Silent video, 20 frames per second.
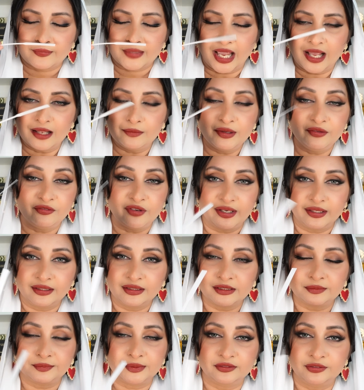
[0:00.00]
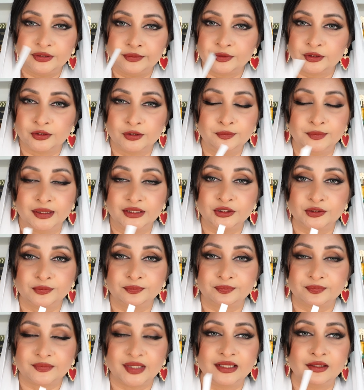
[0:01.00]
I'll be wearing this perfume so much.
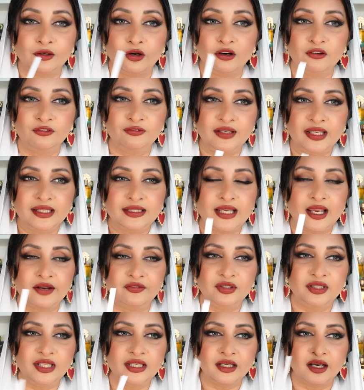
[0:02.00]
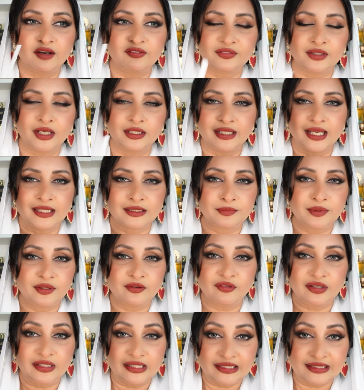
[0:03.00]
And off late, everything Afnan has been
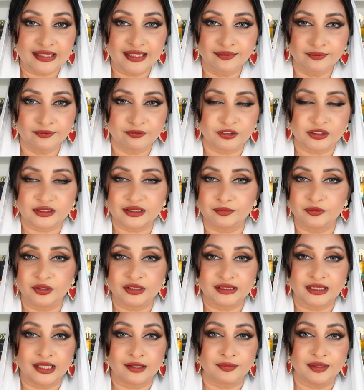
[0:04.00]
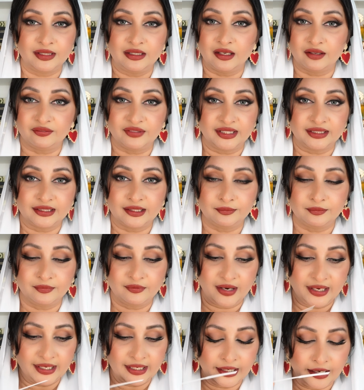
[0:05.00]
releasing, for some reason, I've been loving them,
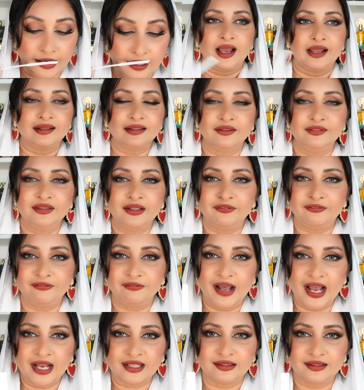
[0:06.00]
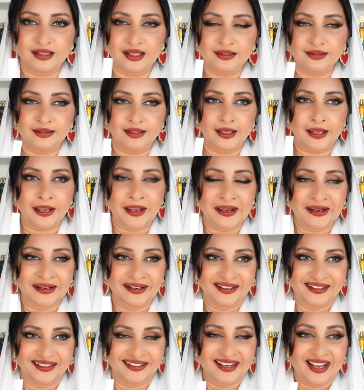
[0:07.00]
right? And the fact that they
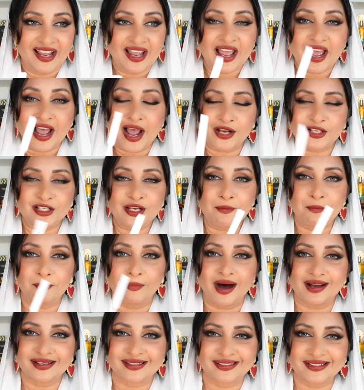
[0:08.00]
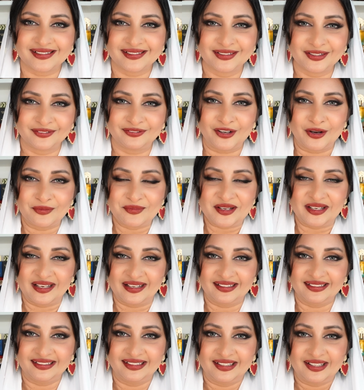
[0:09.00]
actually mastered the
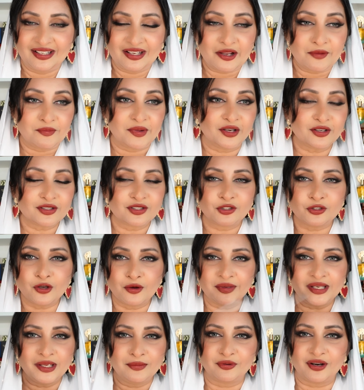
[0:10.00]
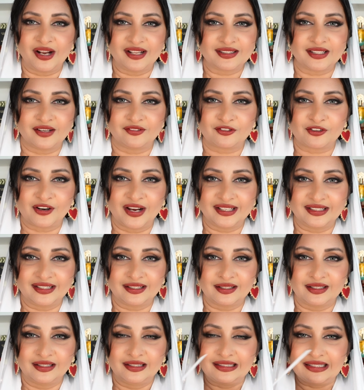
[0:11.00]
formula, because so many brands have tried
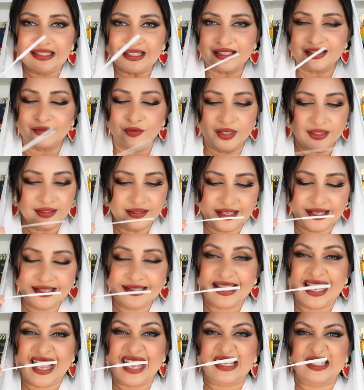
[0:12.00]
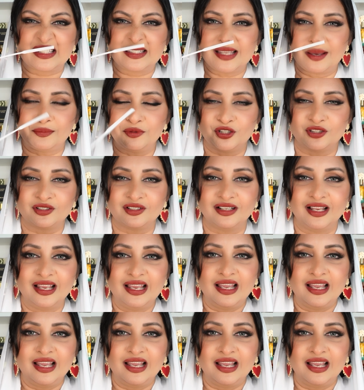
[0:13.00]
it. This one is exceptional.